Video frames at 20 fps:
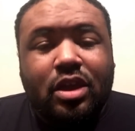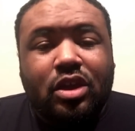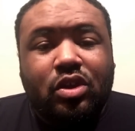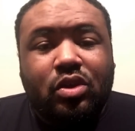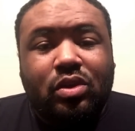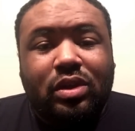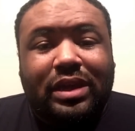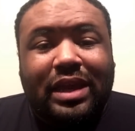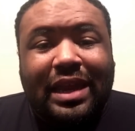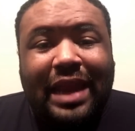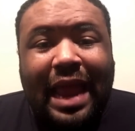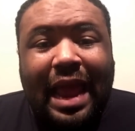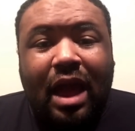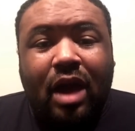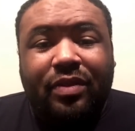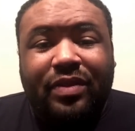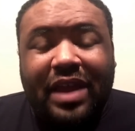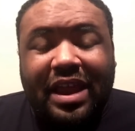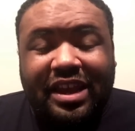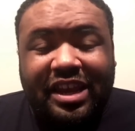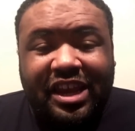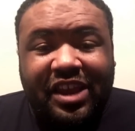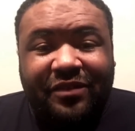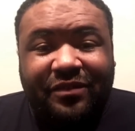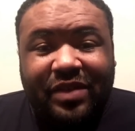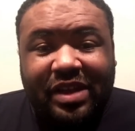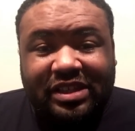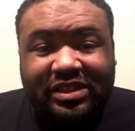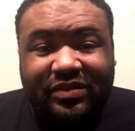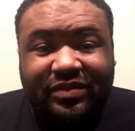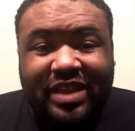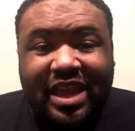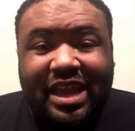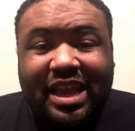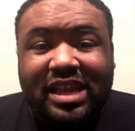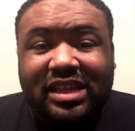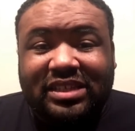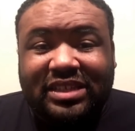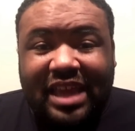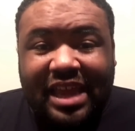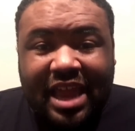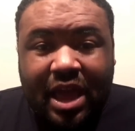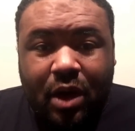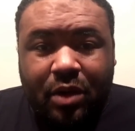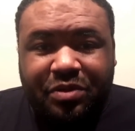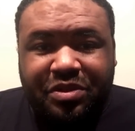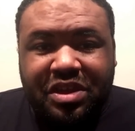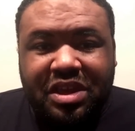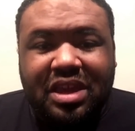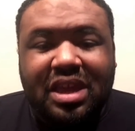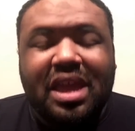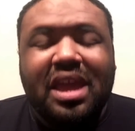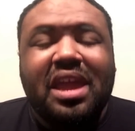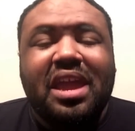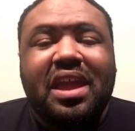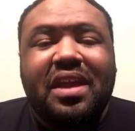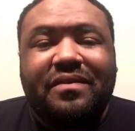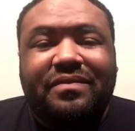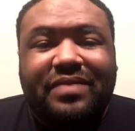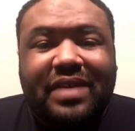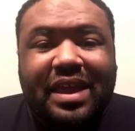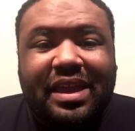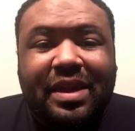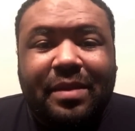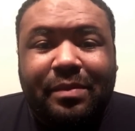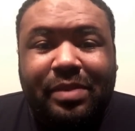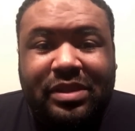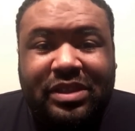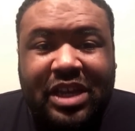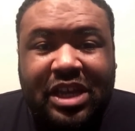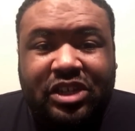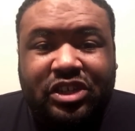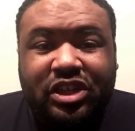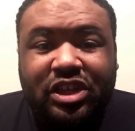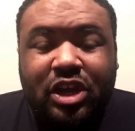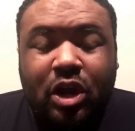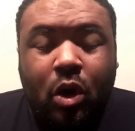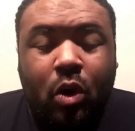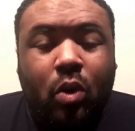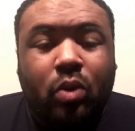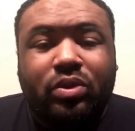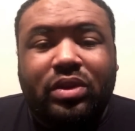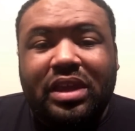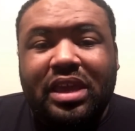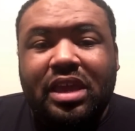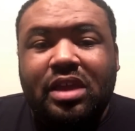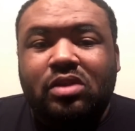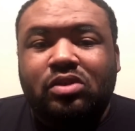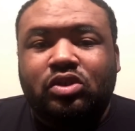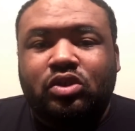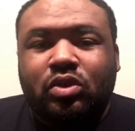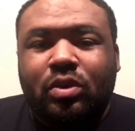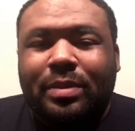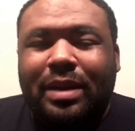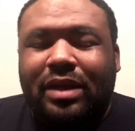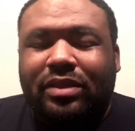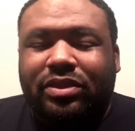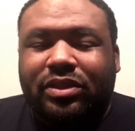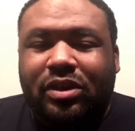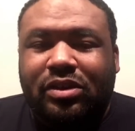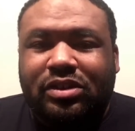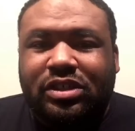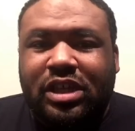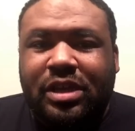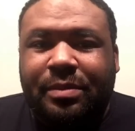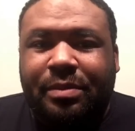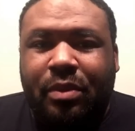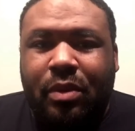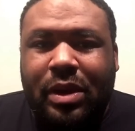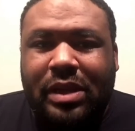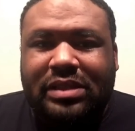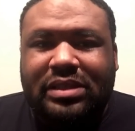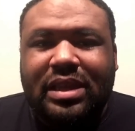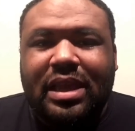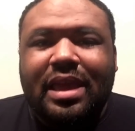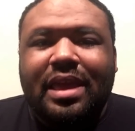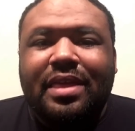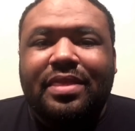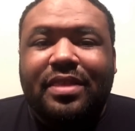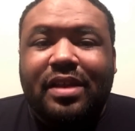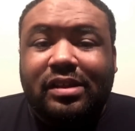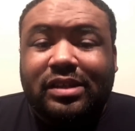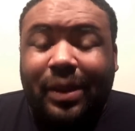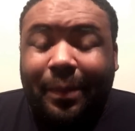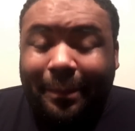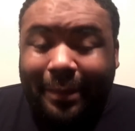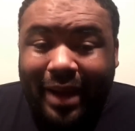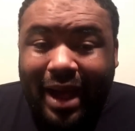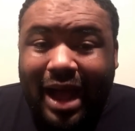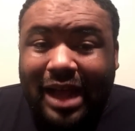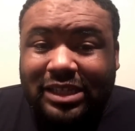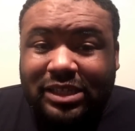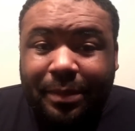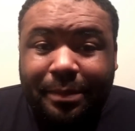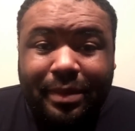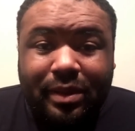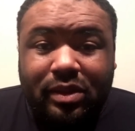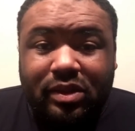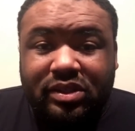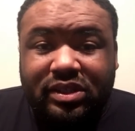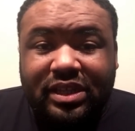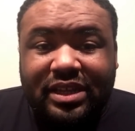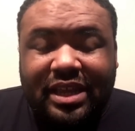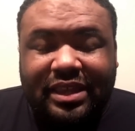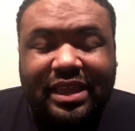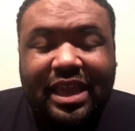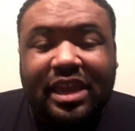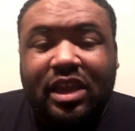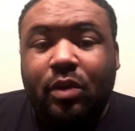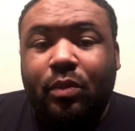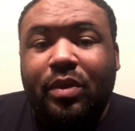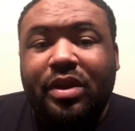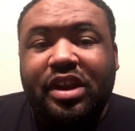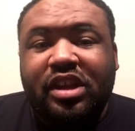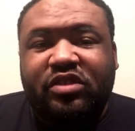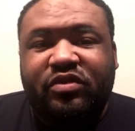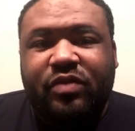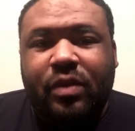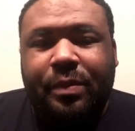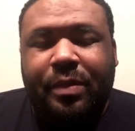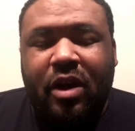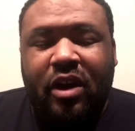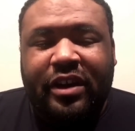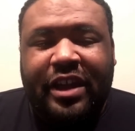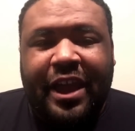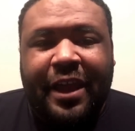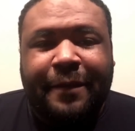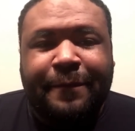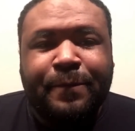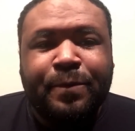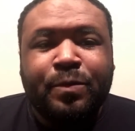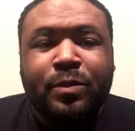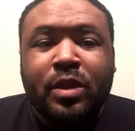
You look at how that defense, if they can stay healthy, if they can potentially hold the Eagles to about 13 points, there's a possibility that they can win this football game.